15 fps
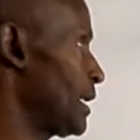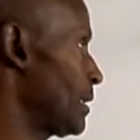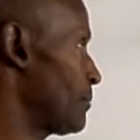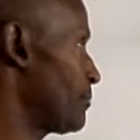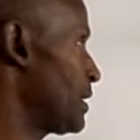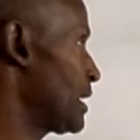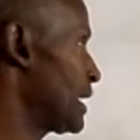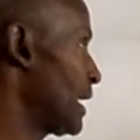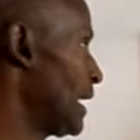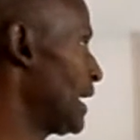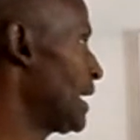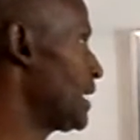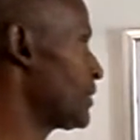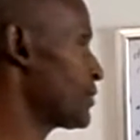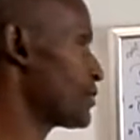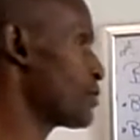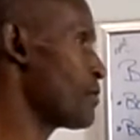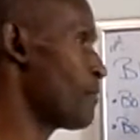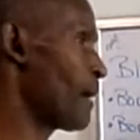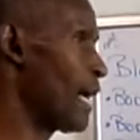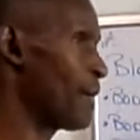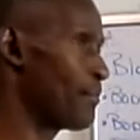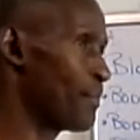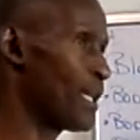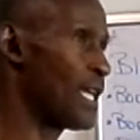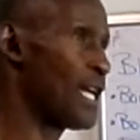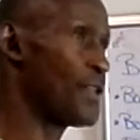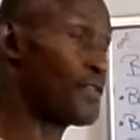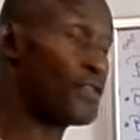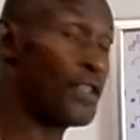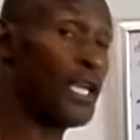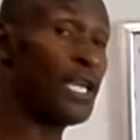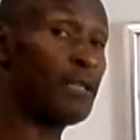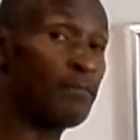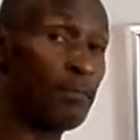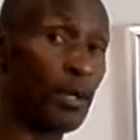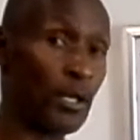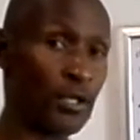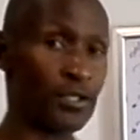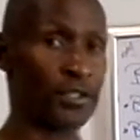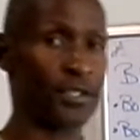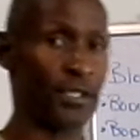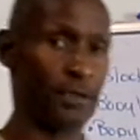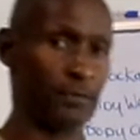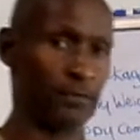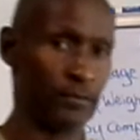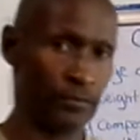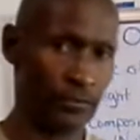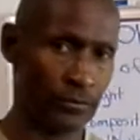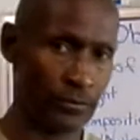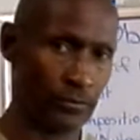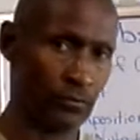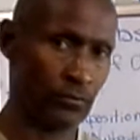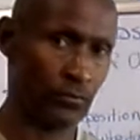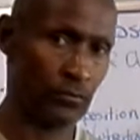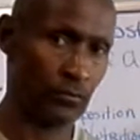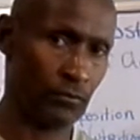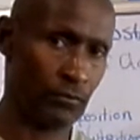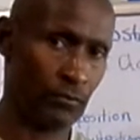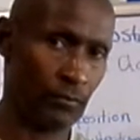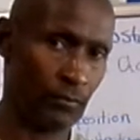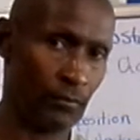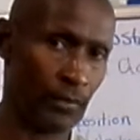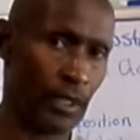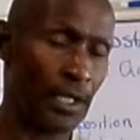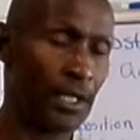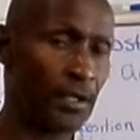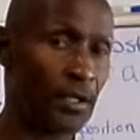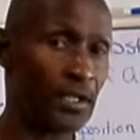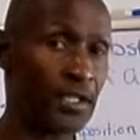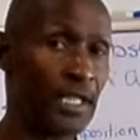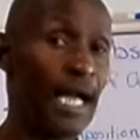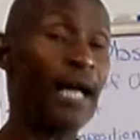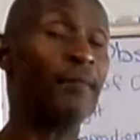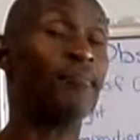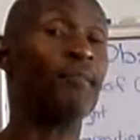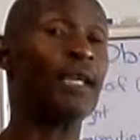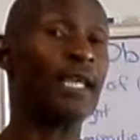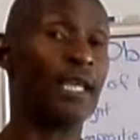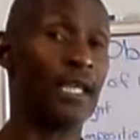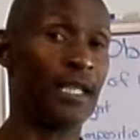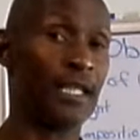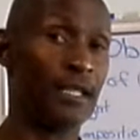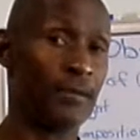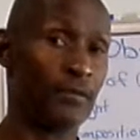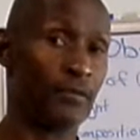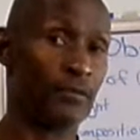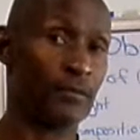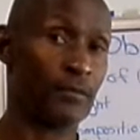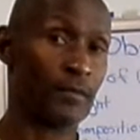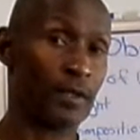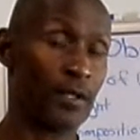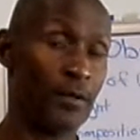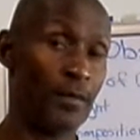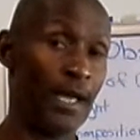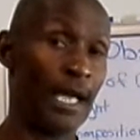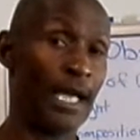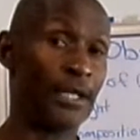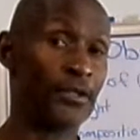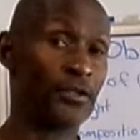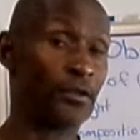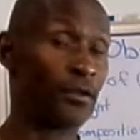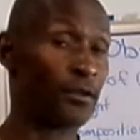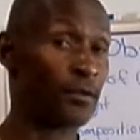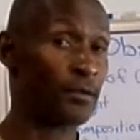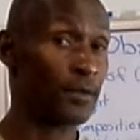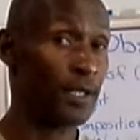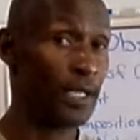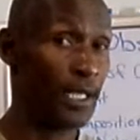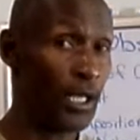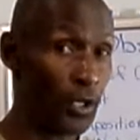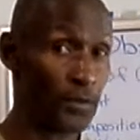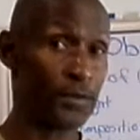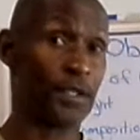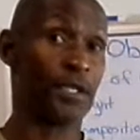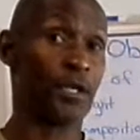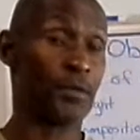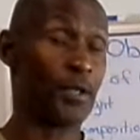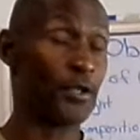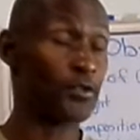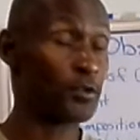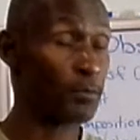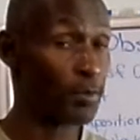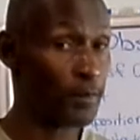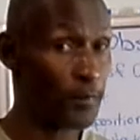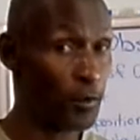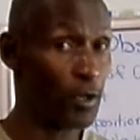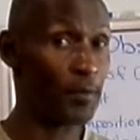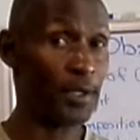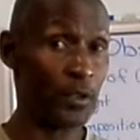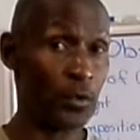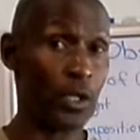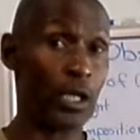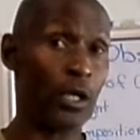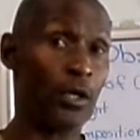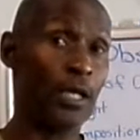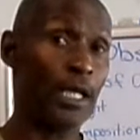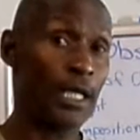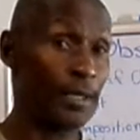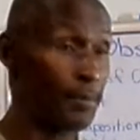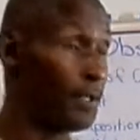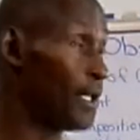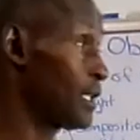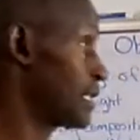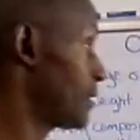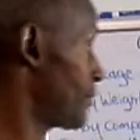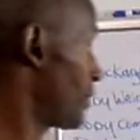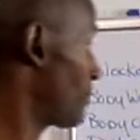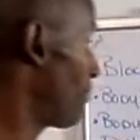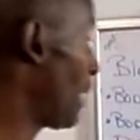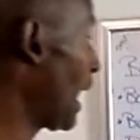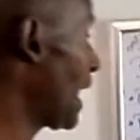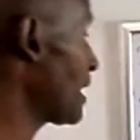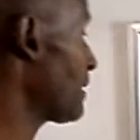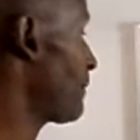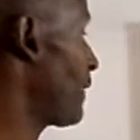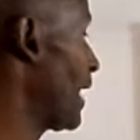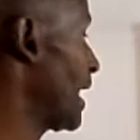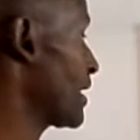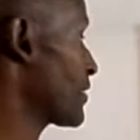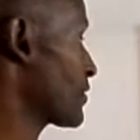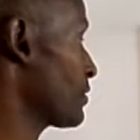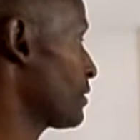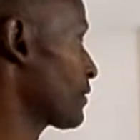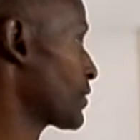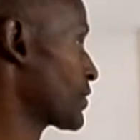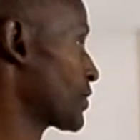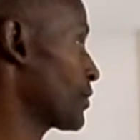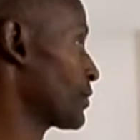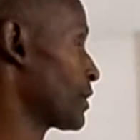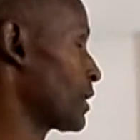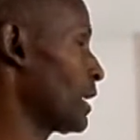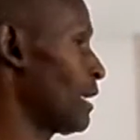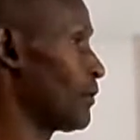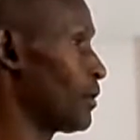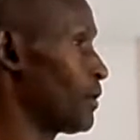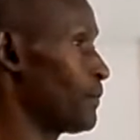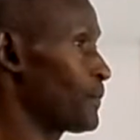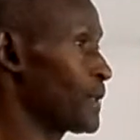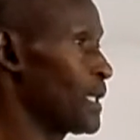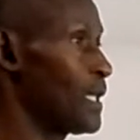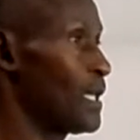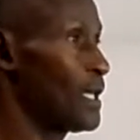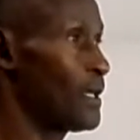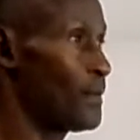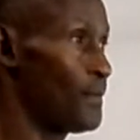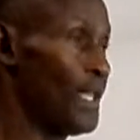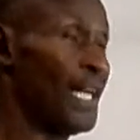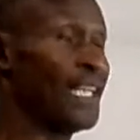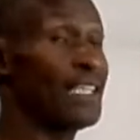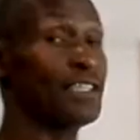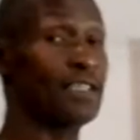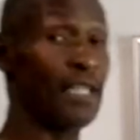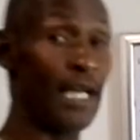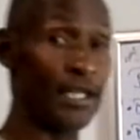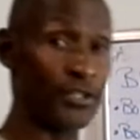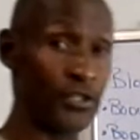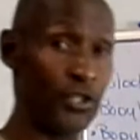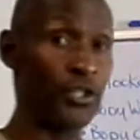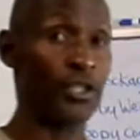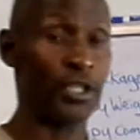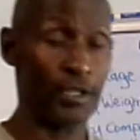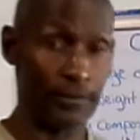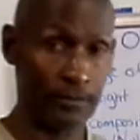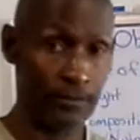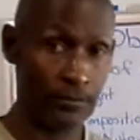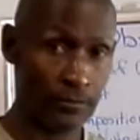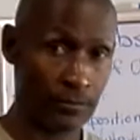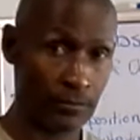Because you might be a thin person does not mean that you're healthy or that you're performing well, because if your body fat is over a certain level, that is not good.